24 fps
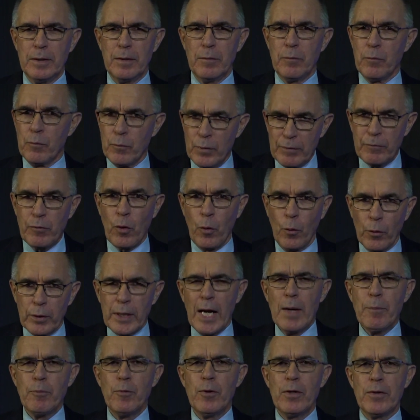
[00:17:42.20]
We've caught
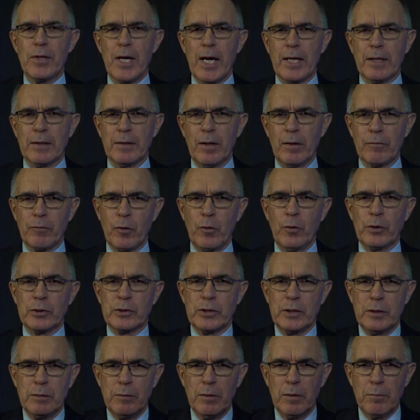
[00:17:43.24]
up with that, of course,
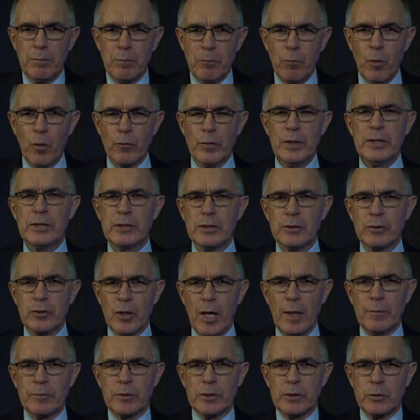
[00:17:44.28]
in more recent
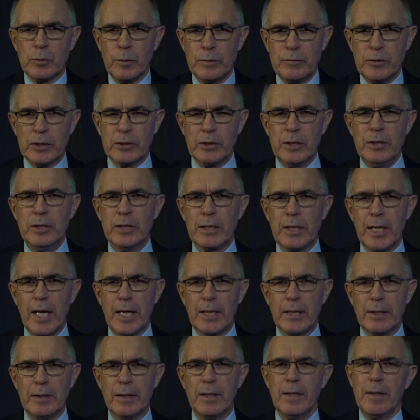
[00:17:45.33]
times, as we've just
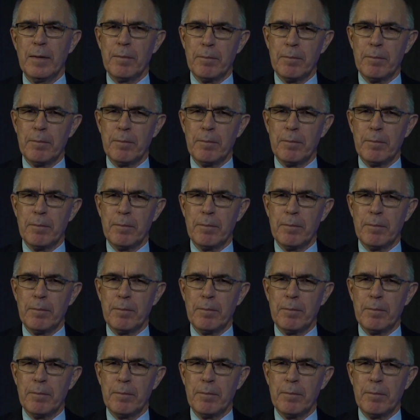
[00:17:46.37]
indicated,